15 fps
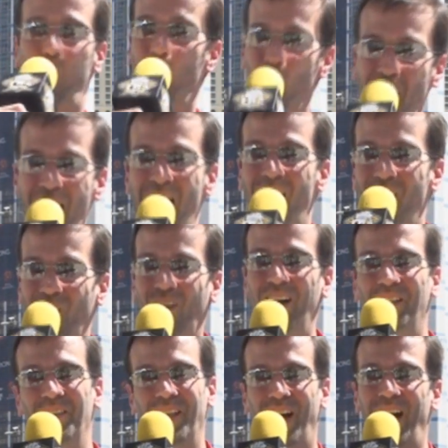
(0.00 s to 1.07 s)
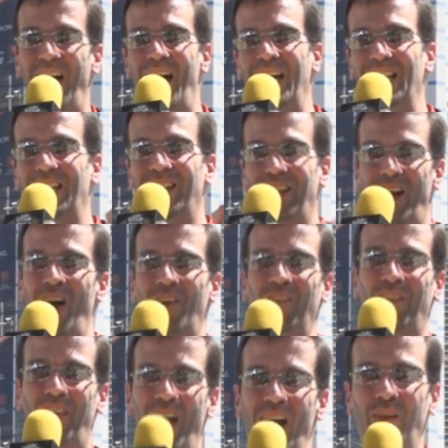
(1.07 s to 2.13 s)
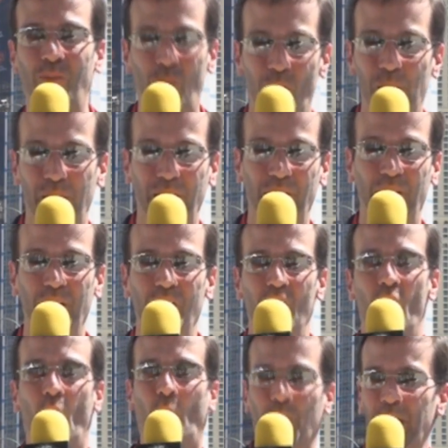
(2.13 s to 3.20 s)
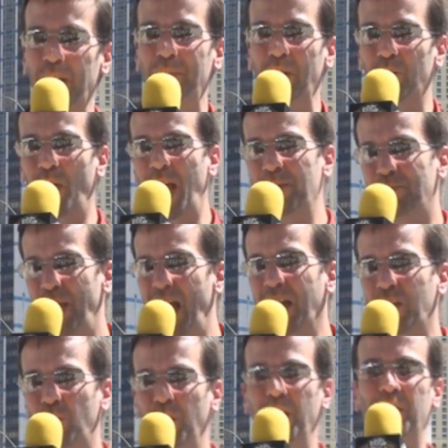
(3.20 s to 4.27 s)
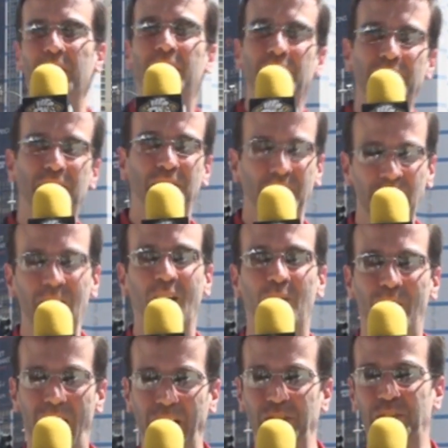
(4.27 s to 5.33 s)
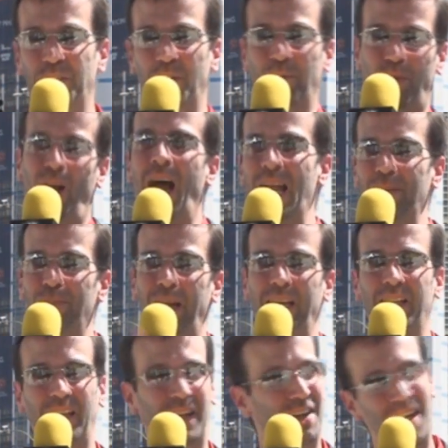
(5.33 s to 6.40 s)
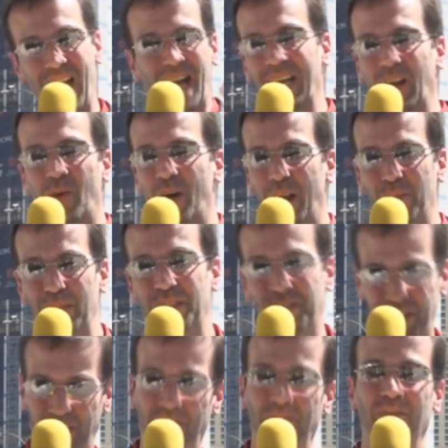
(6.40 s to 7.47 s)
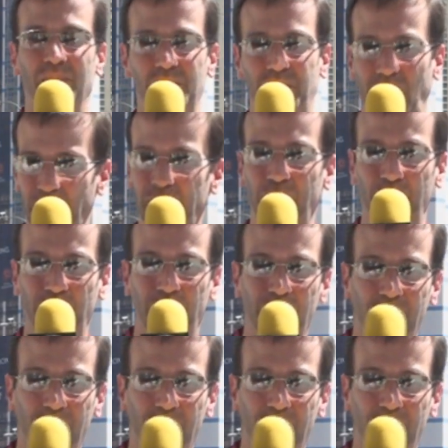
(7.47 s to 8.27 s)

Wow, I love that woman. We're going to be right back with Casino Meister, Bryan Bailey. You're not going to want to miss it. Stay tuned.